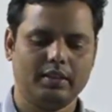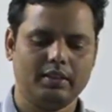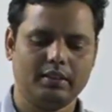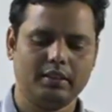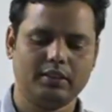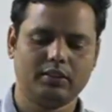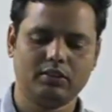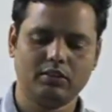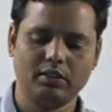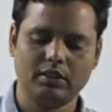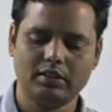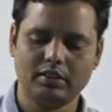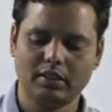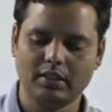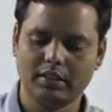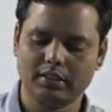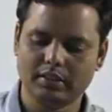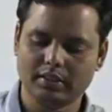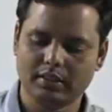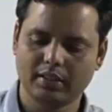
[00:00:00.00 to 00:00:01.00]
This
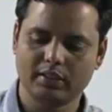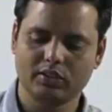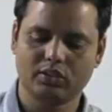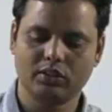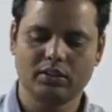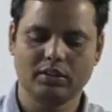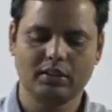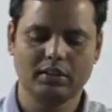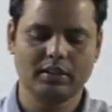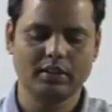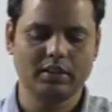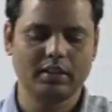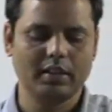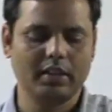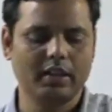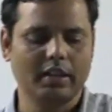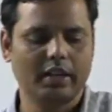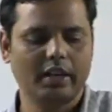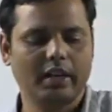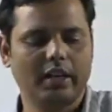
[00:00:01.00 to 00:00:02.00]
region is rich
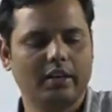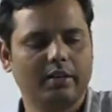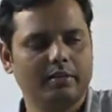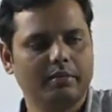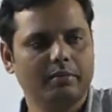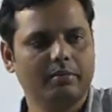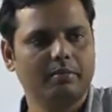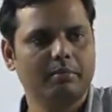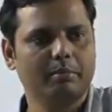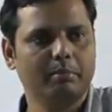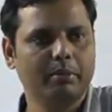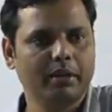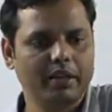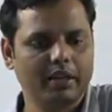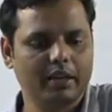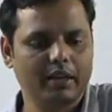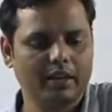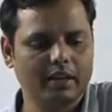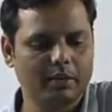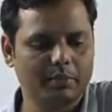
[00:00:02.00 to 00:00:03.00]
in
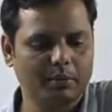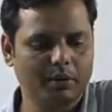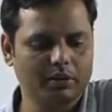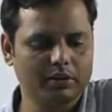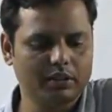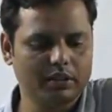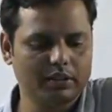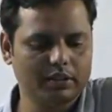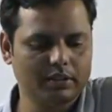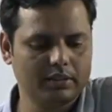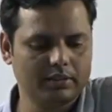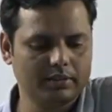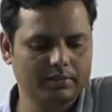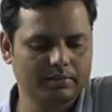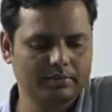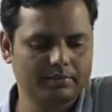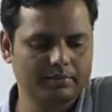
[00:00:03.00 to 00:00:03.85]
mineral deposits,